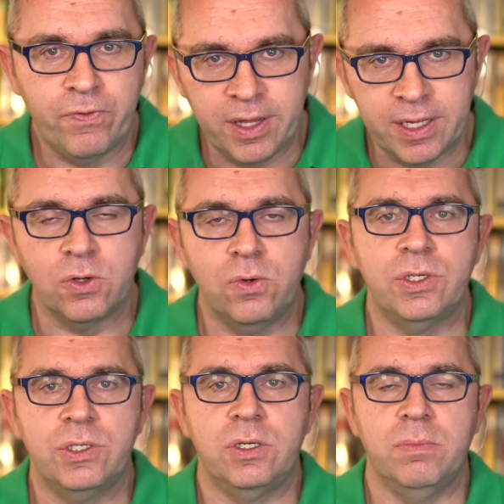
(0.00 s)
this
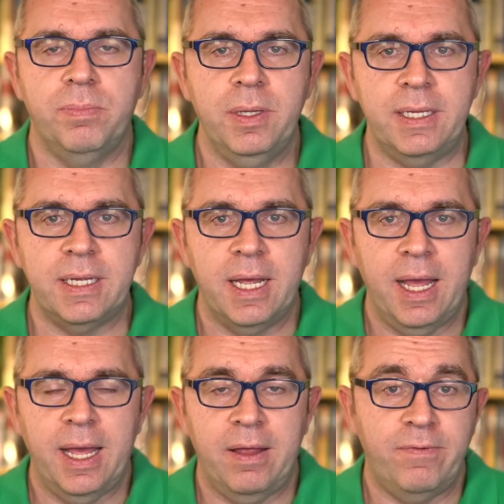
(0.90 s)
course to complete.
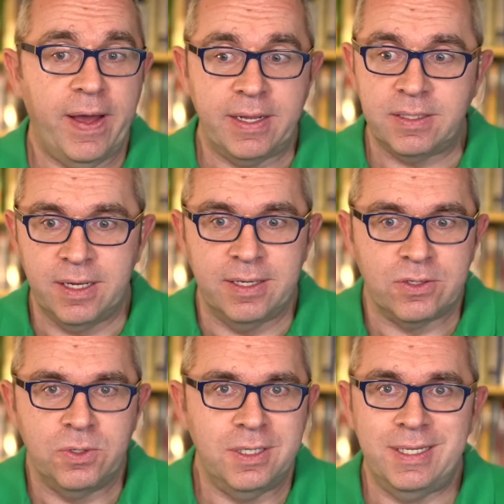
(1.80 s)
In fact,
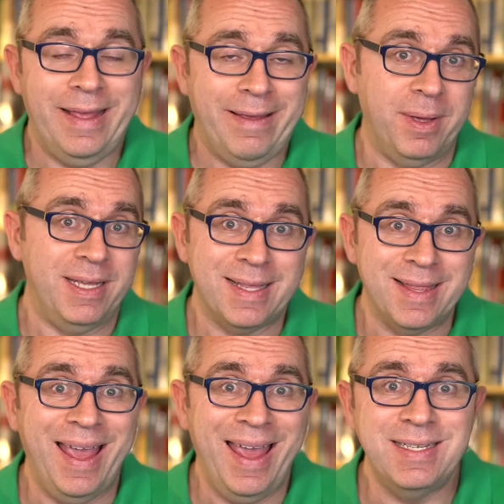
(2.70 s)
it's going to take
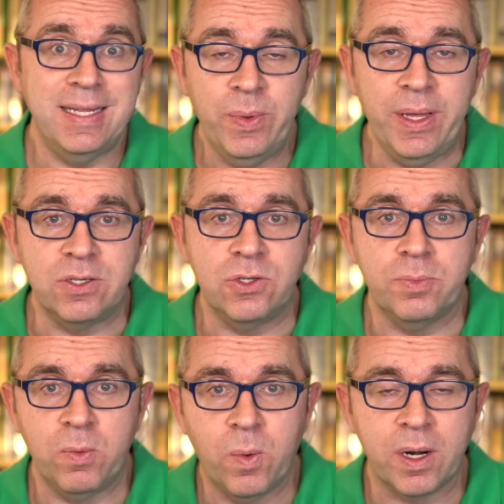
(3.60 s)
basically 80 weeks.
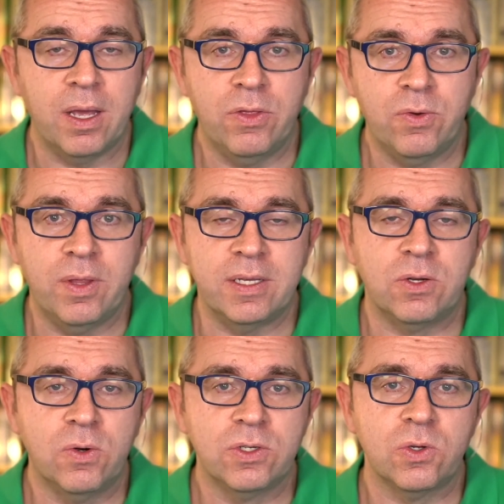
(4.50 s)
You'll be working through this
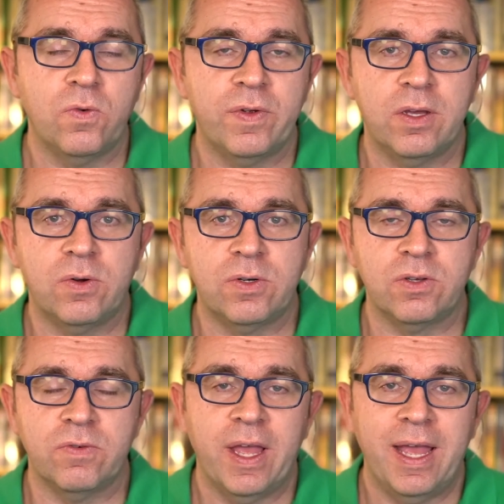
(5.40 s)
course over the
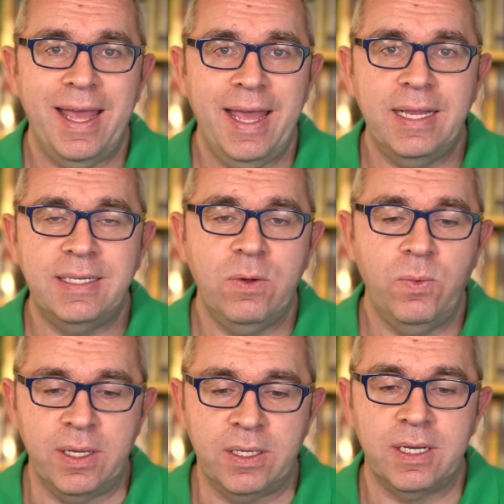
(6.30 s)
course of 80
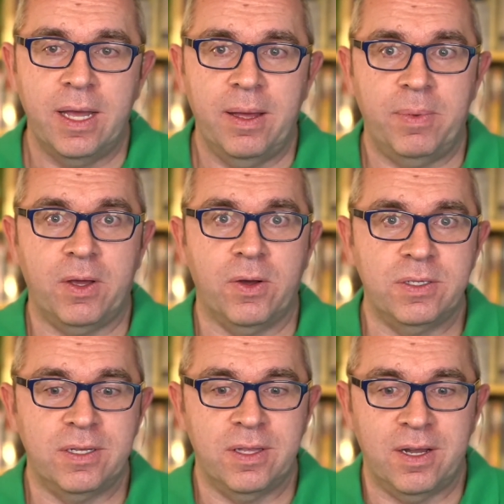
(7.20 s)
weeks
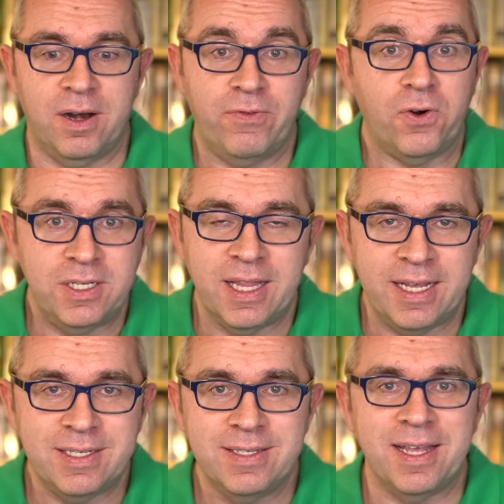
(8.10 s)
because there are 40
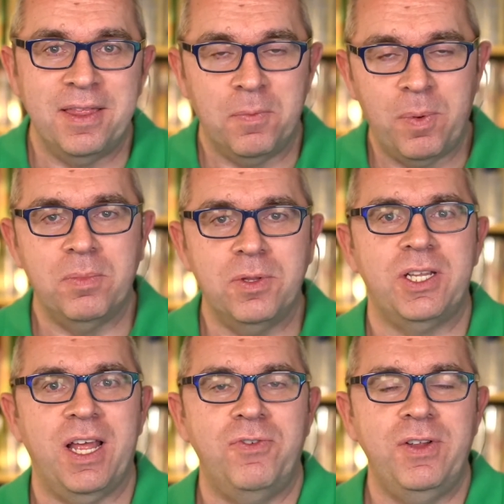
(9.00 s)
lessons and they're
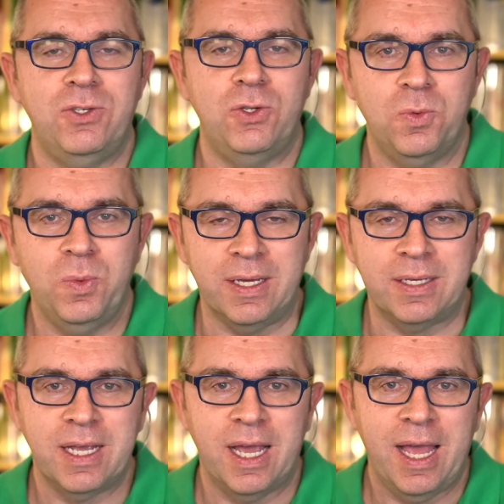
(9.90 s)
published every 2
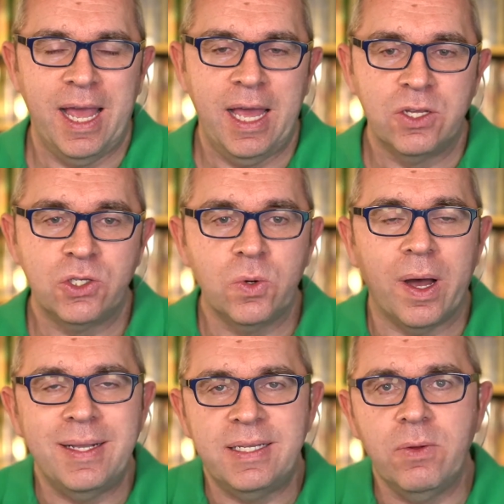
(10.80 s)
weeks. So
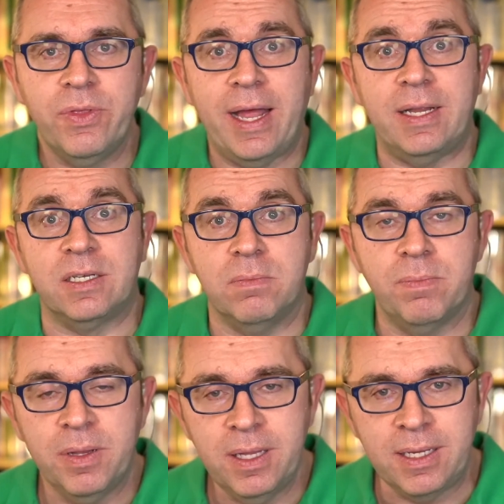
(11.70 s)
until that is
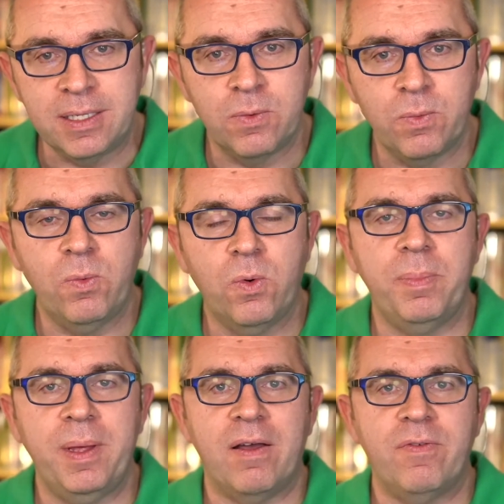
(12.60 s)
complete, we
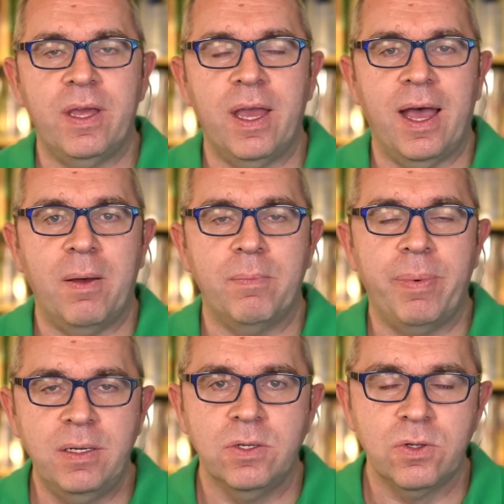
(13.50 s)
won't be having a
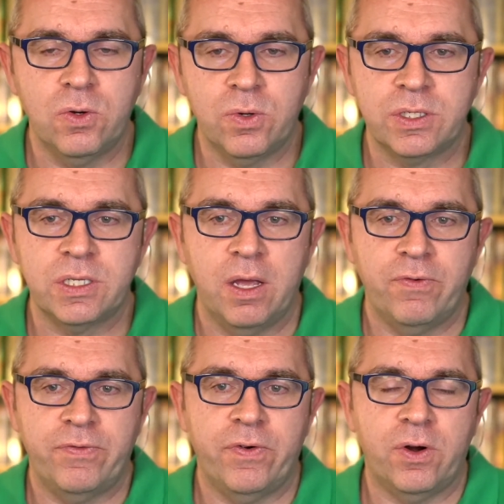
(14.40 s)
bundle course
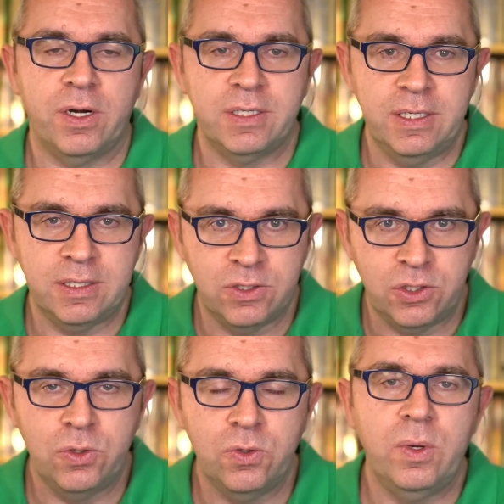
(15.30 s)
for
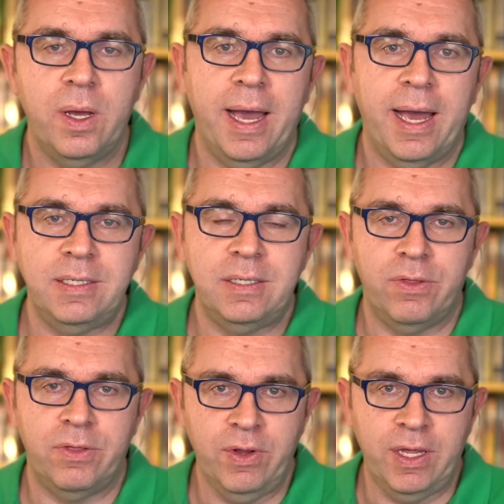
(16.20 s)
Seasons 2 and
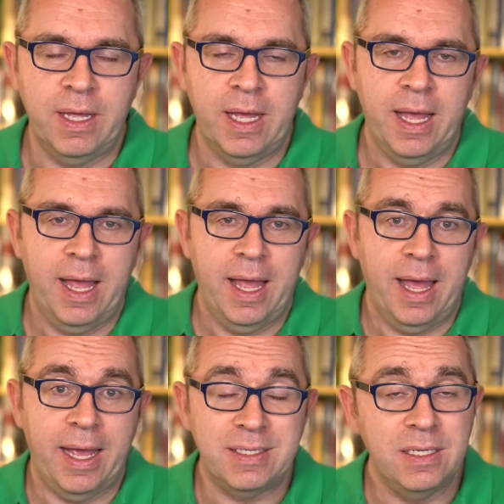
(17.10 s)
3.
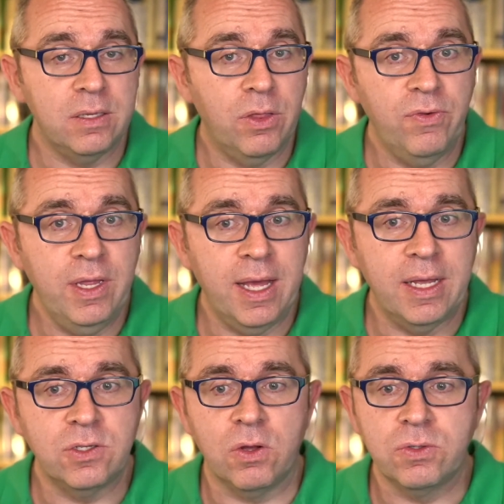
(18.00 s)
Season 3
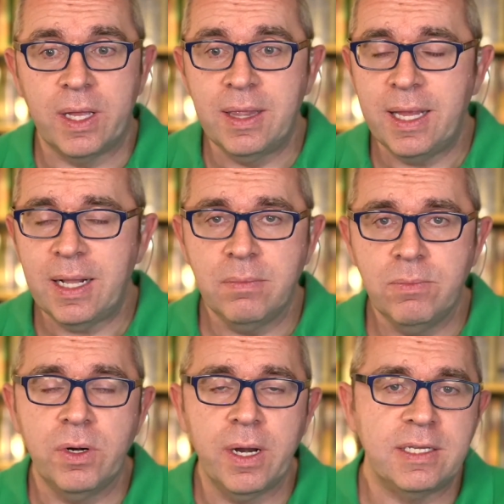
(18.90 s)
is also a little
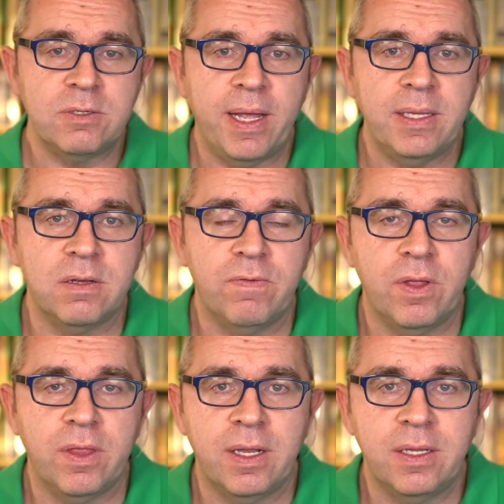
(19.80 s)
more
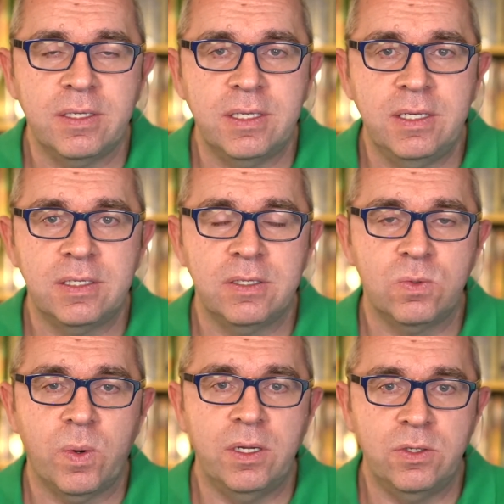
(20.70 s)
expensive than
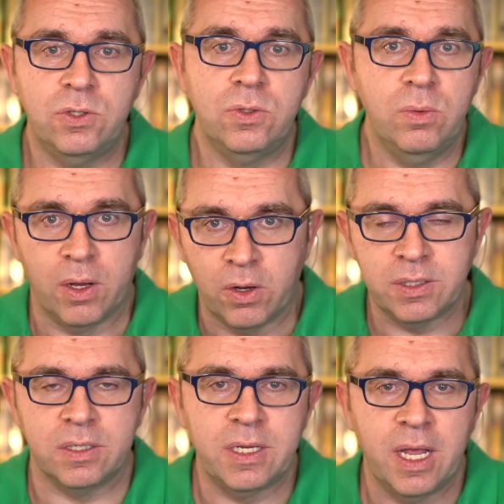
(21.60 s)
Seasons 1 and 2
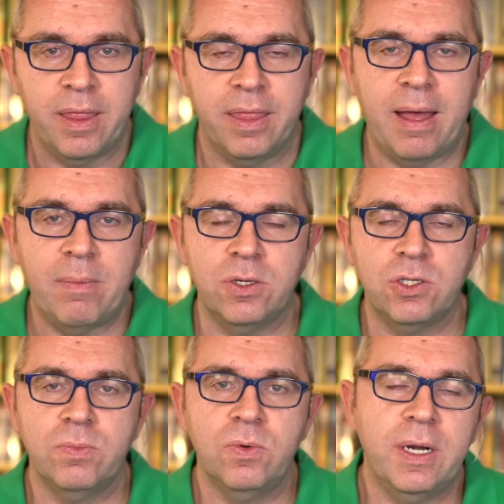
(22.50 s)
because there's that
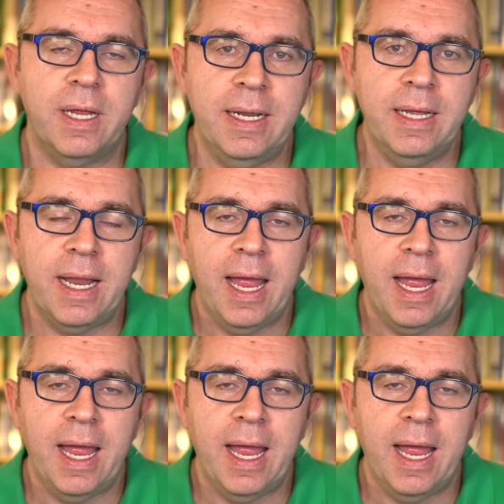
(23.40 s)
much more in it.